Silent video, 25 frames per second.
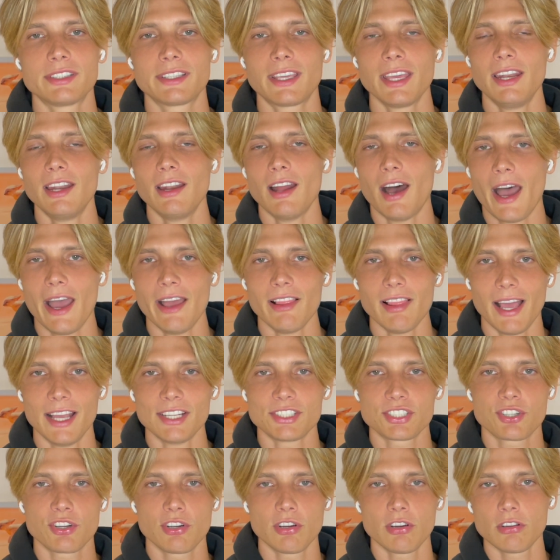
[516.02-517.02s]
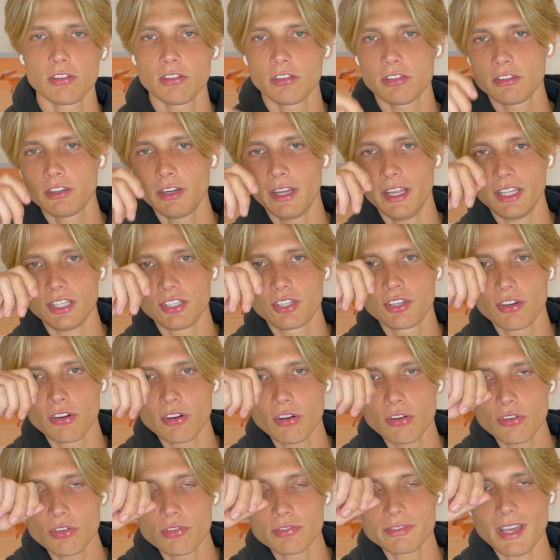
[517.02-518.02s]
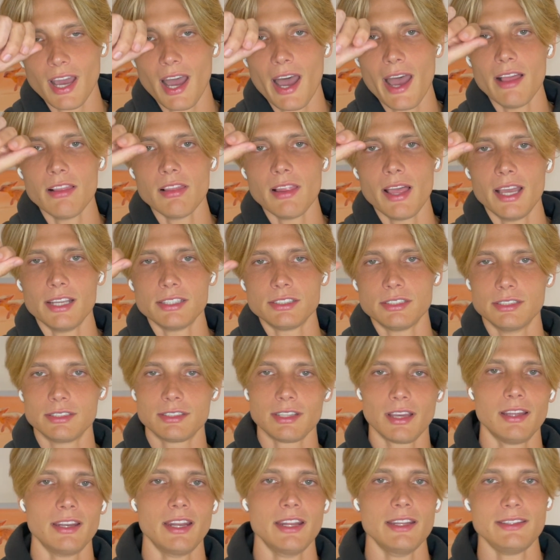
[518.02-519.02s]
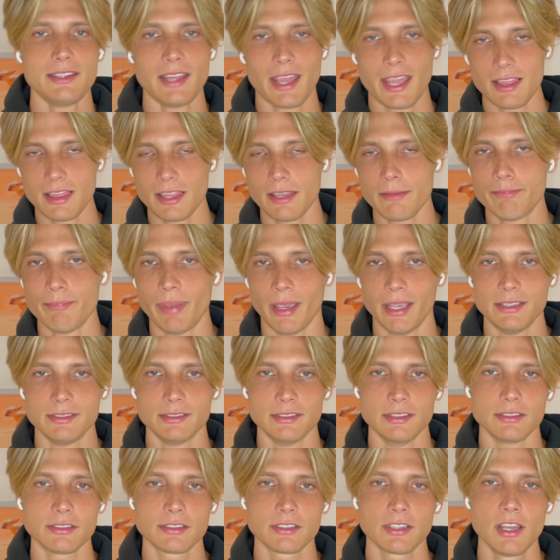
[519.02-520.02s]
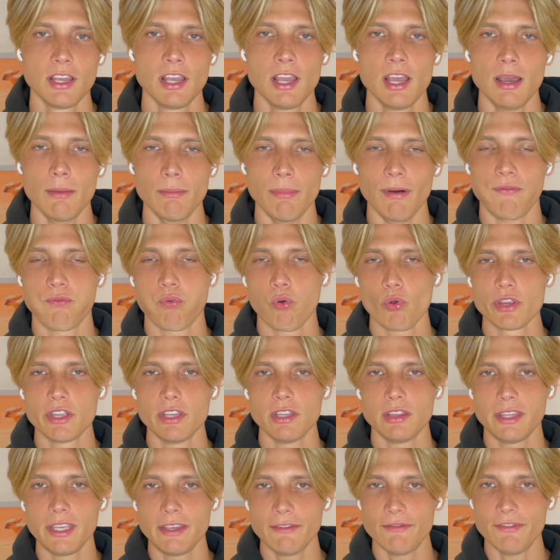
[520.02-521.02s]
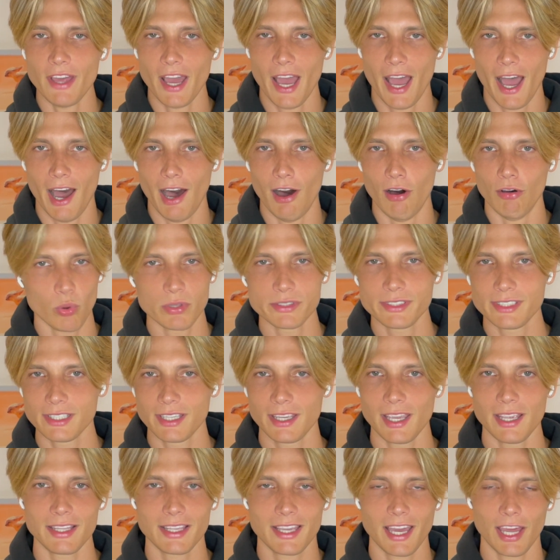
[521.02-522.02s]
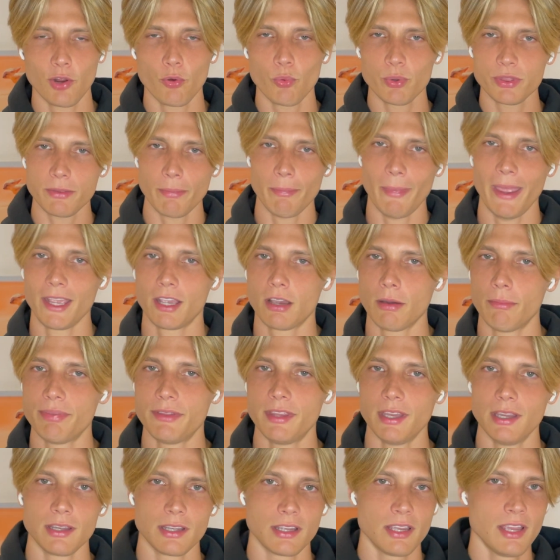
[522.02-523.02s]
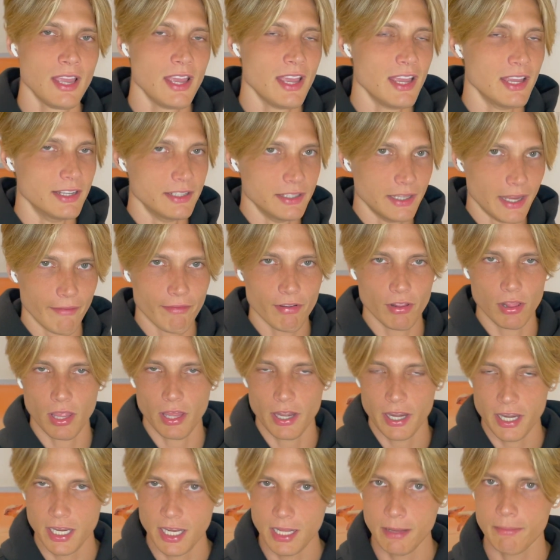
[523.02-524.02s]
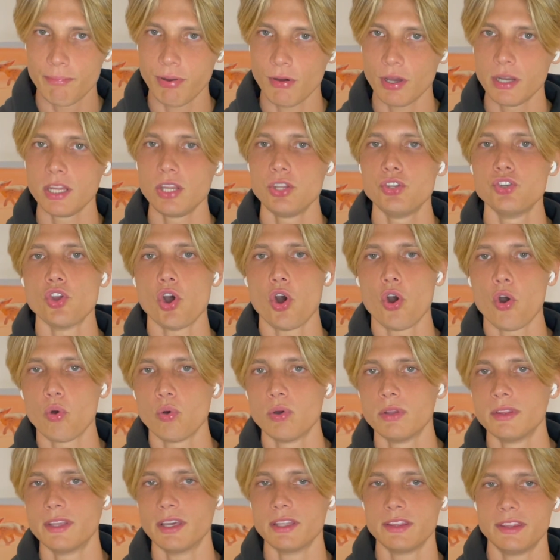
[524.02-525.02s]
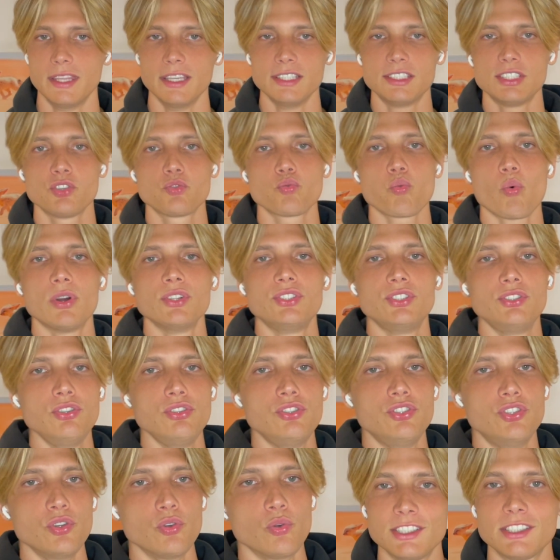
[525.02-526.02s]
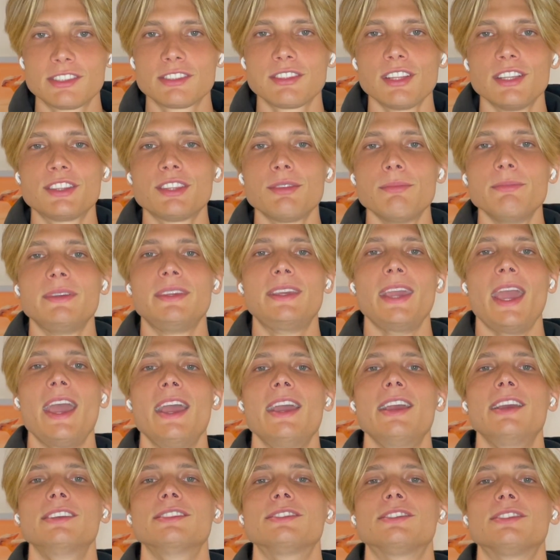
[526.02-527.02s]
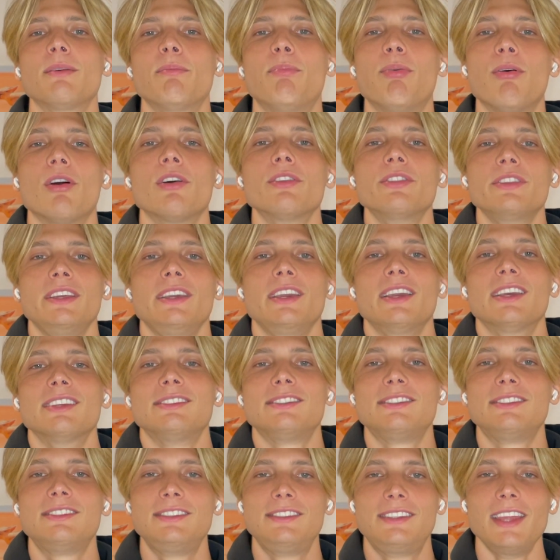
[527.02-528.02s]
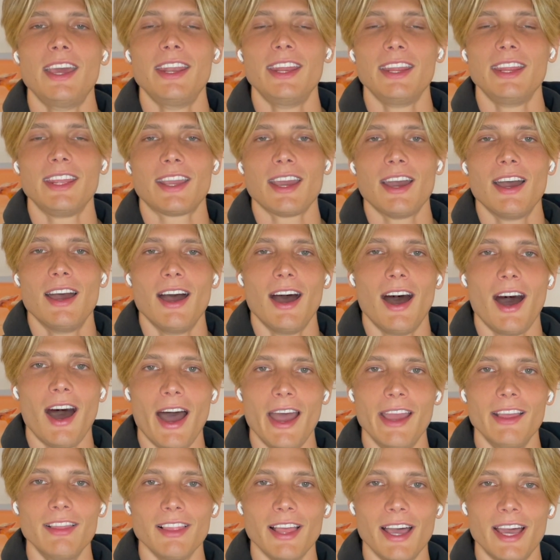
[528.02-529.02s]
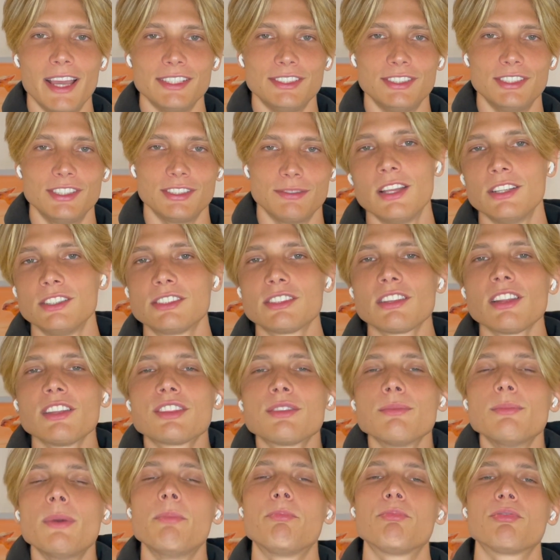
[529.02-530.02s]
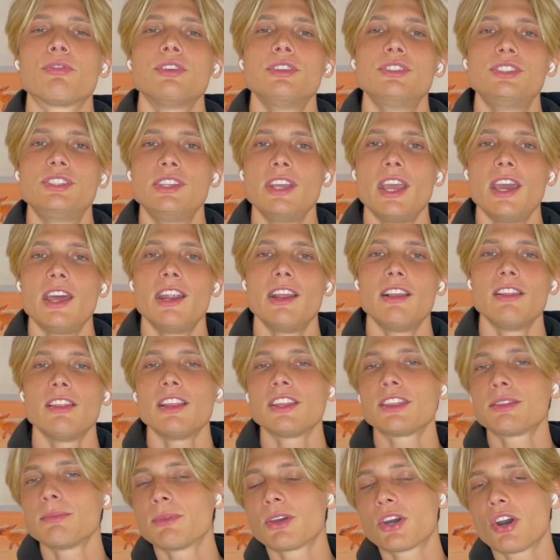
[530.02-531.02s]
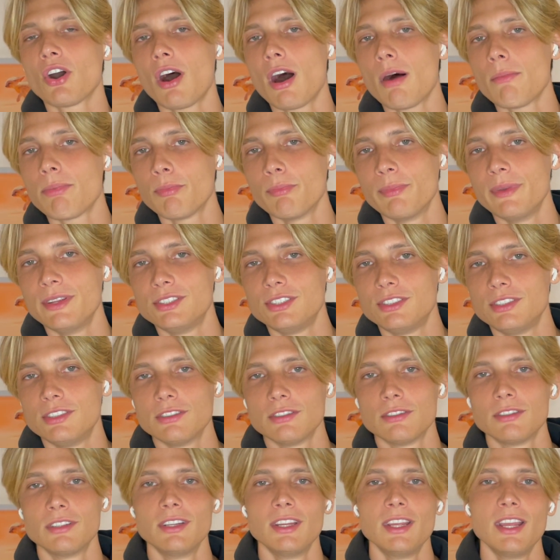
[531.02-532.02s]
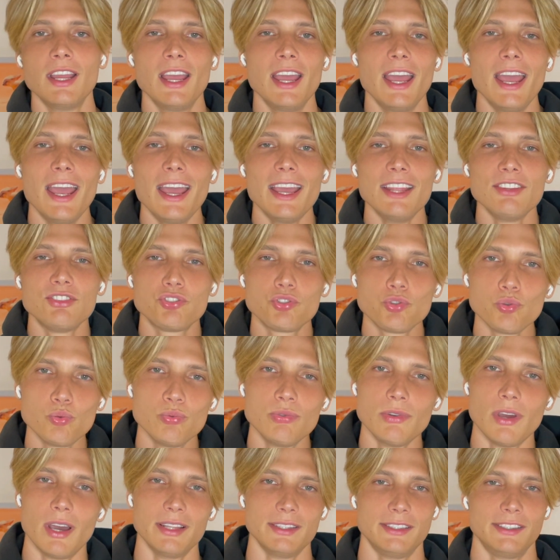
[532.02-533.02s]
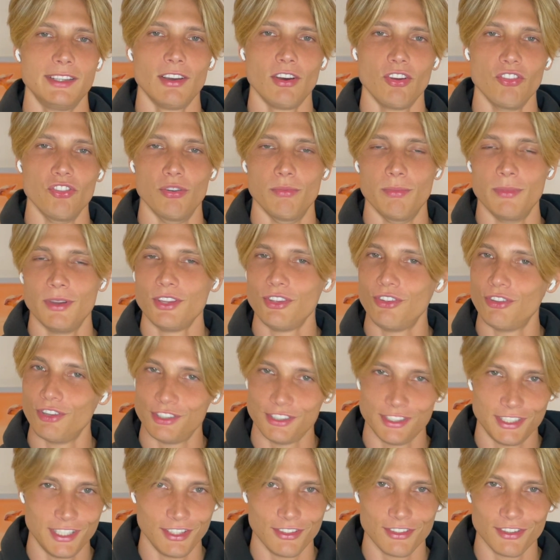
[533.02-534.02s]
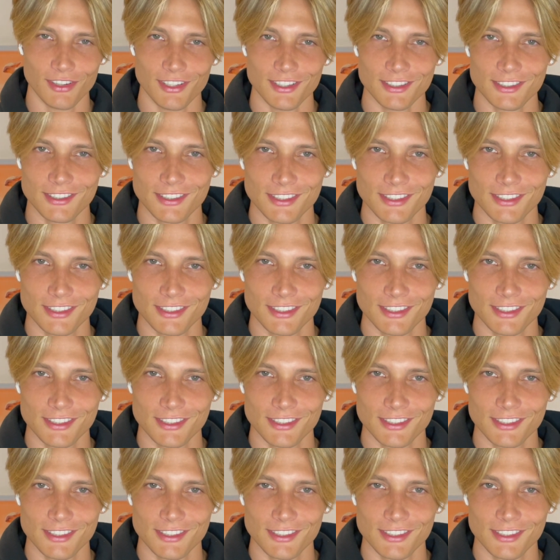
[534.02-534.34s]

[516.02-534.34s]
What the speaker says: get an eyelash curler and curl those eyelashes on a daily basis before you leave the house. Once again, kind of with the makeup thing, never let anybody know that this is what you do. Just let them gaze upon the aesthetic eyelashes. Just let them appreciate it, let them compliment you, and do not tell them your secrets.